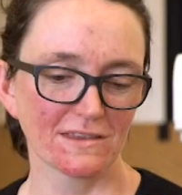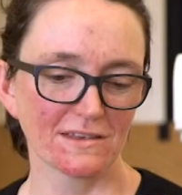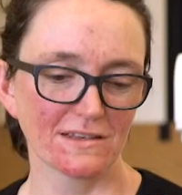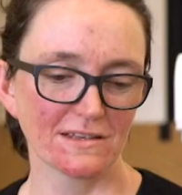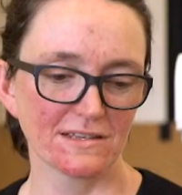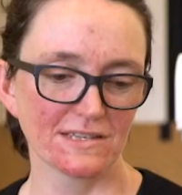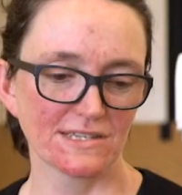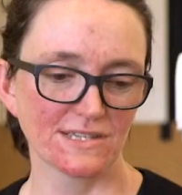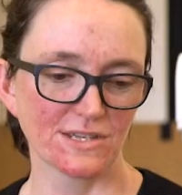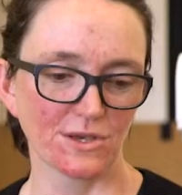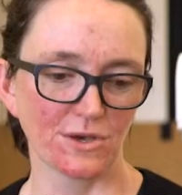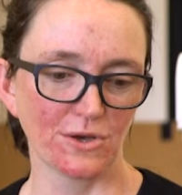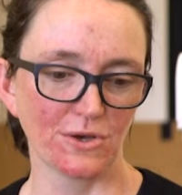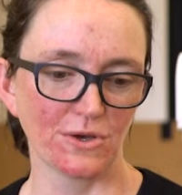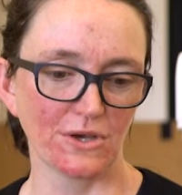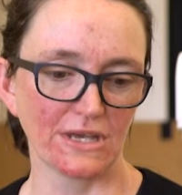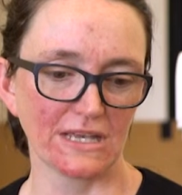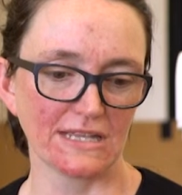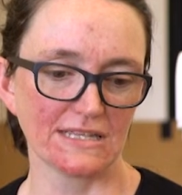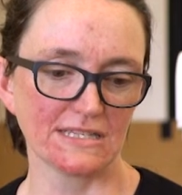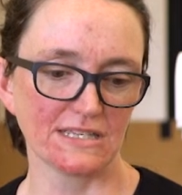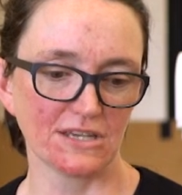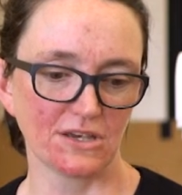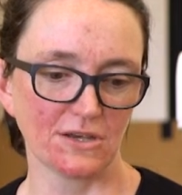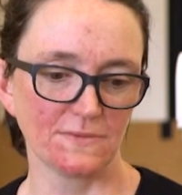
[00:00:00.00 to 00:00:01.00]
So
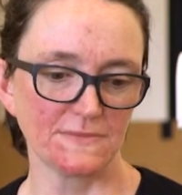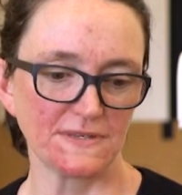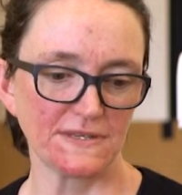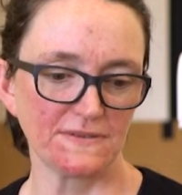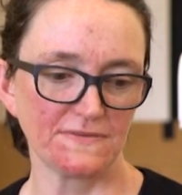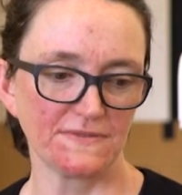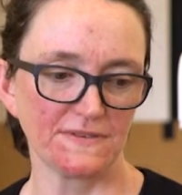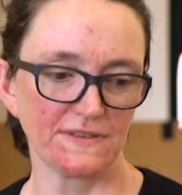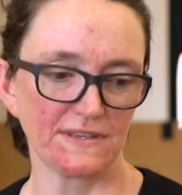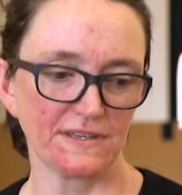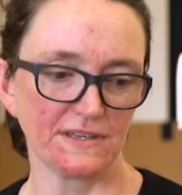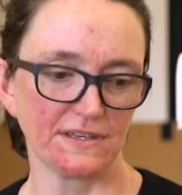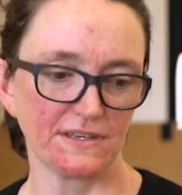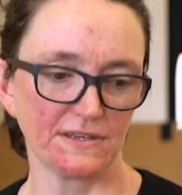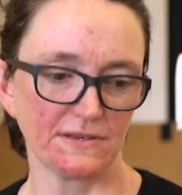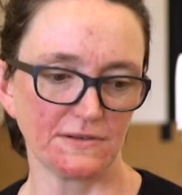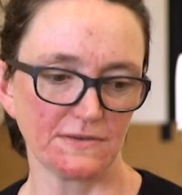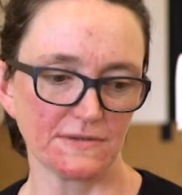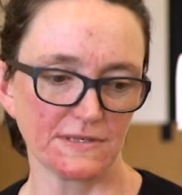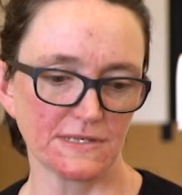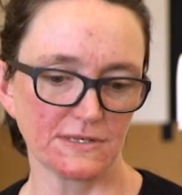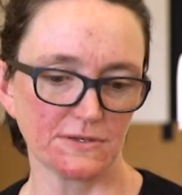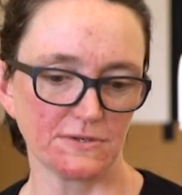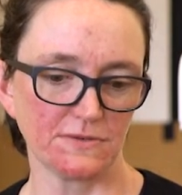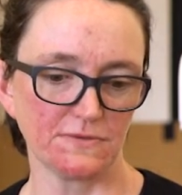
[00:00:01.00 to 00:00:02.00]
in terms of the
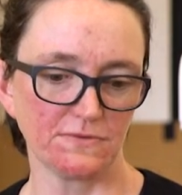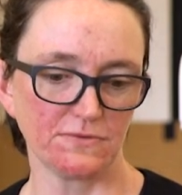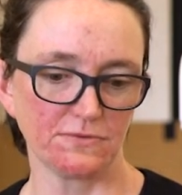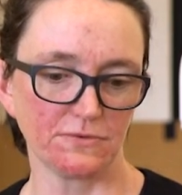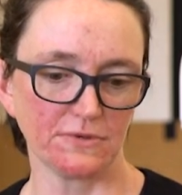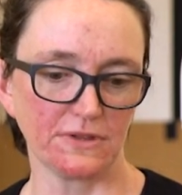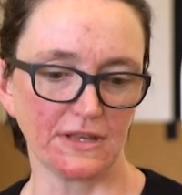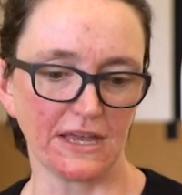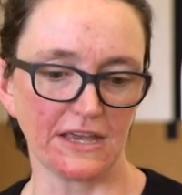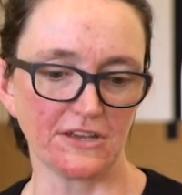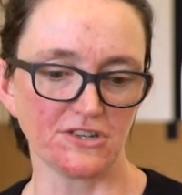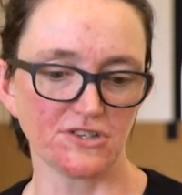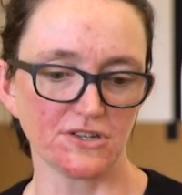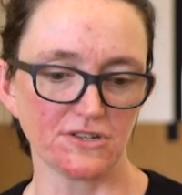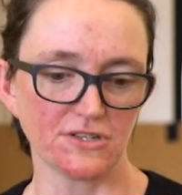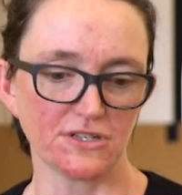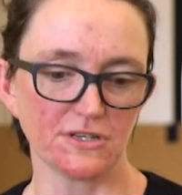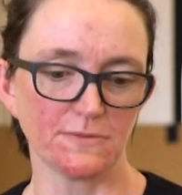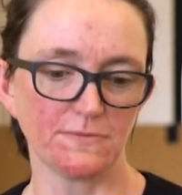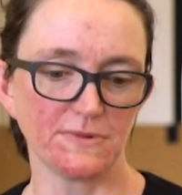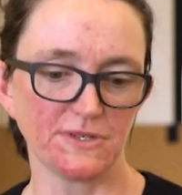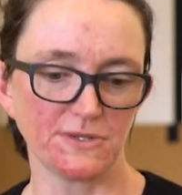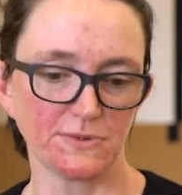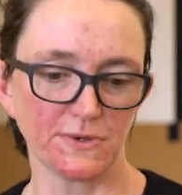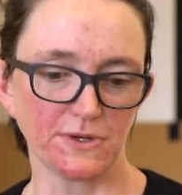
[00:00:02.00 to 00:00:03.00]
sort of
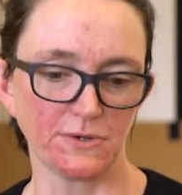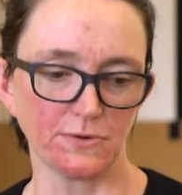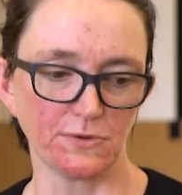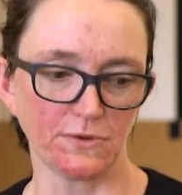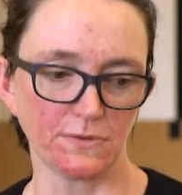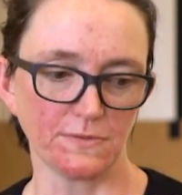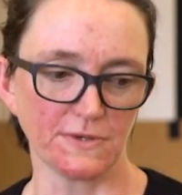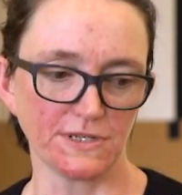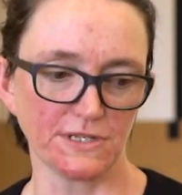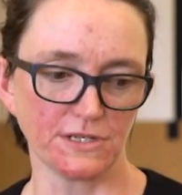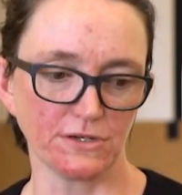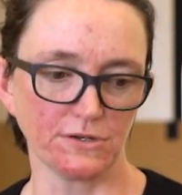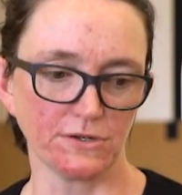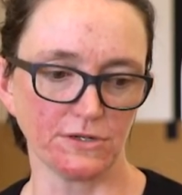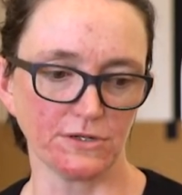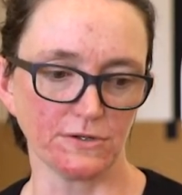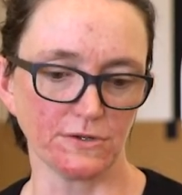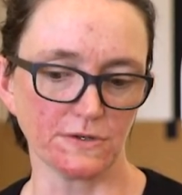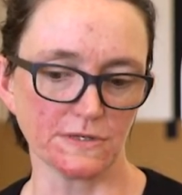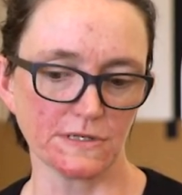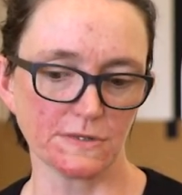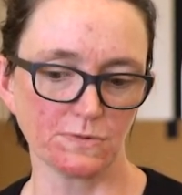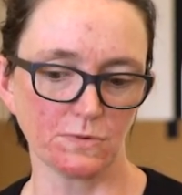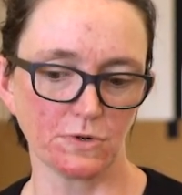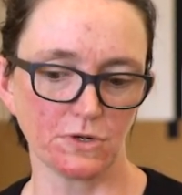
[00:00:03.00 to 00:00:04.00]
relationship between all the
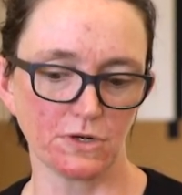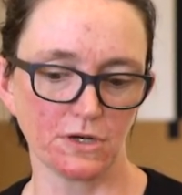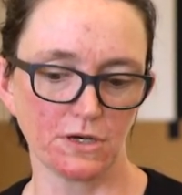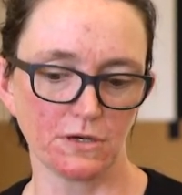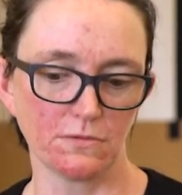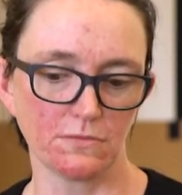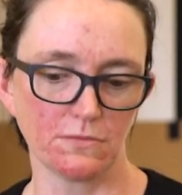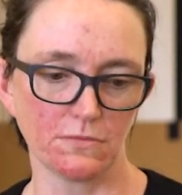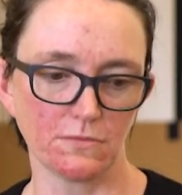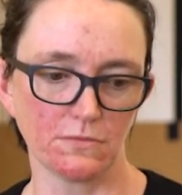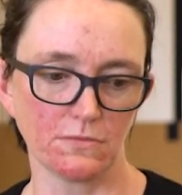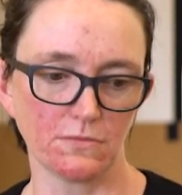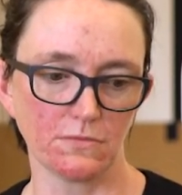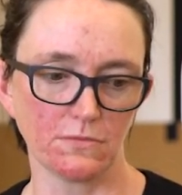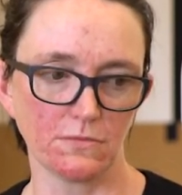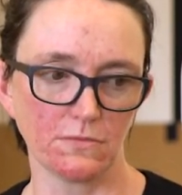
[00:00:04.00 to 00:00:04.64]
materials, what I'm